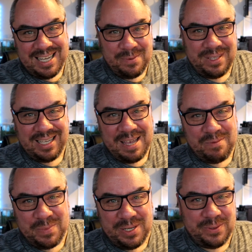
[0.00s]
day when they
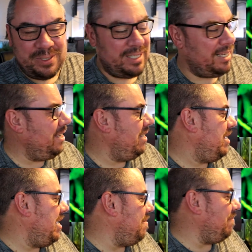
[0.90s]
kept minnows.
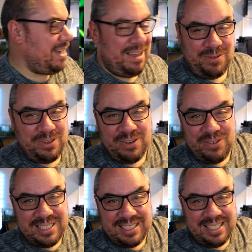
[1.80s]
I've only
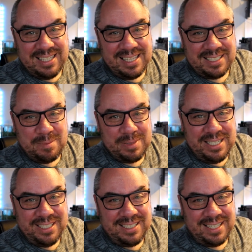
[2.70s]
recently, in the last couple
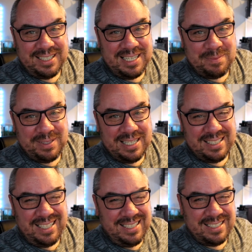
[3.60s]
of years, started keeping
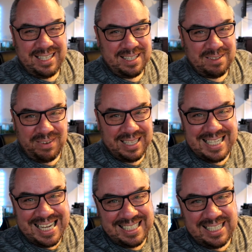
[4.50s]
these. I just think they're
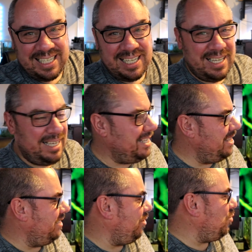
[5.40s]
fantastic.
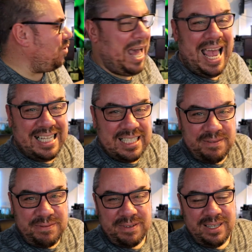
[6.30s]
They're so
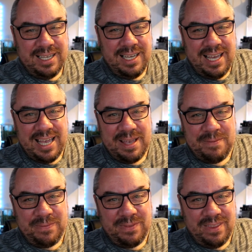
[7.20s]
active.
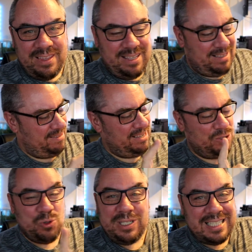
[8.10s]

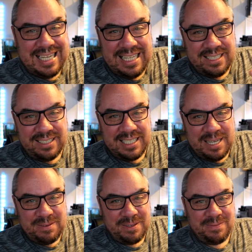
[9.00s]
You don't need a heater to
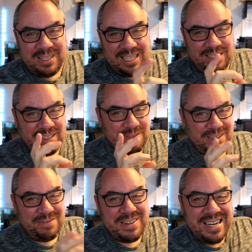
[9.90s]
keep them. They can live
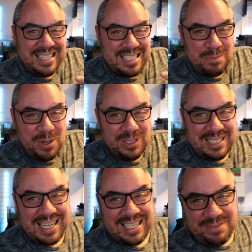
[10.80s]
in a fairly small
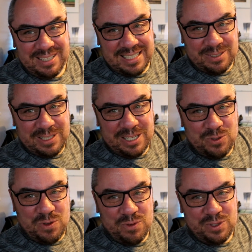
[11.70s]
tank. I mean, that's only a
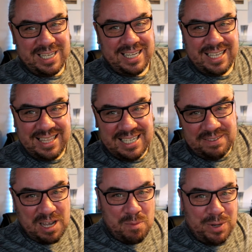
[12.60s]
2-foot tank in there, and
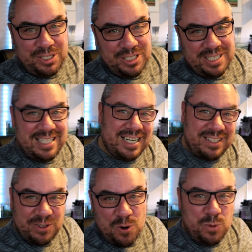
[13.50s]
I've got a bunch in there,
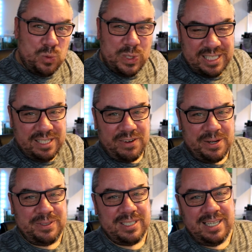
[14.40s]
and they're always whizzing
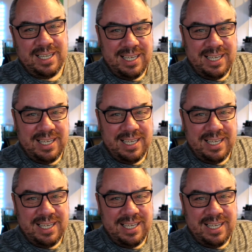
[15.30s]
around.